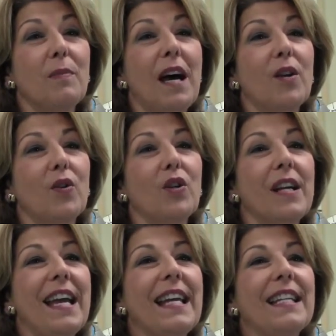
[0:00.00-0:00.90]
spot on her
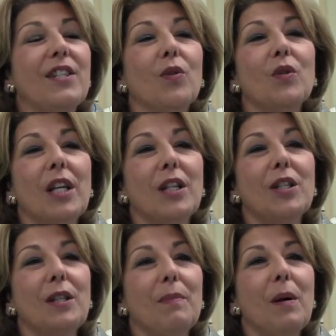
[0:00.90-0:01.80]
head and don't
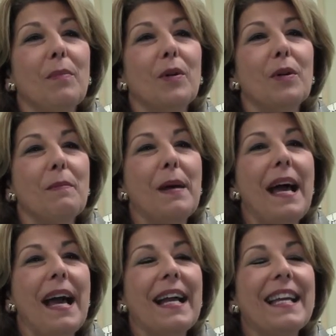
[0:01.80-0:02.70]
touch the bump on her
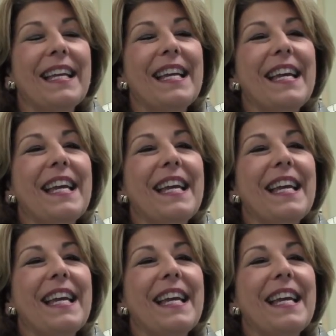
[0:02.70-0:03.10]
back.